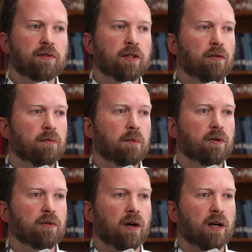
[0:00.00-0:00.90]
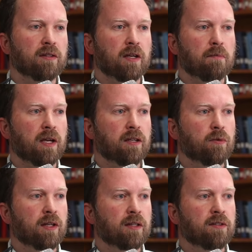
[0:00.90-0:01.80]
If you don't remember who Ande
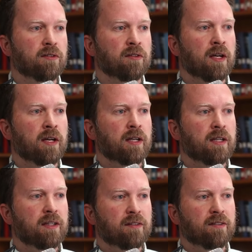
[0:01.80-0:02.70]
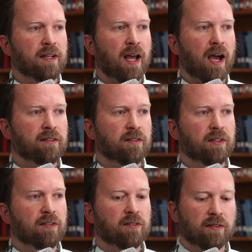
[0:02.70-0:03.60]
Emmanuel is, he is an
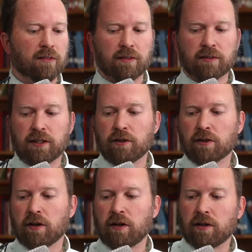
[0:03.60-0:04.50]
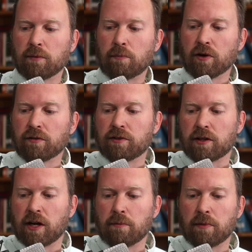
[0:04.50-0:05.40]
activist leader on the part of the
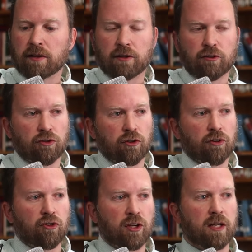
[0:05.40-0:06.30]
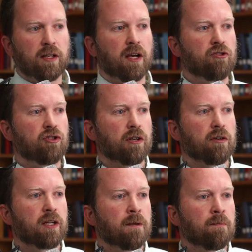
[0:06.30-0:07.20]
United Methodist Church in
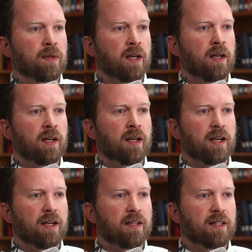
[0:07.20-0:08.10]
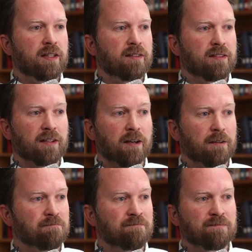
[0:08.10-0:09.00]
Nigeria, and he's
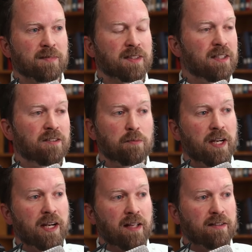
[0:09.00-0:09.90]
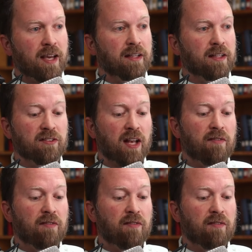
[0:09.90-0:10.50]
been an antagonist.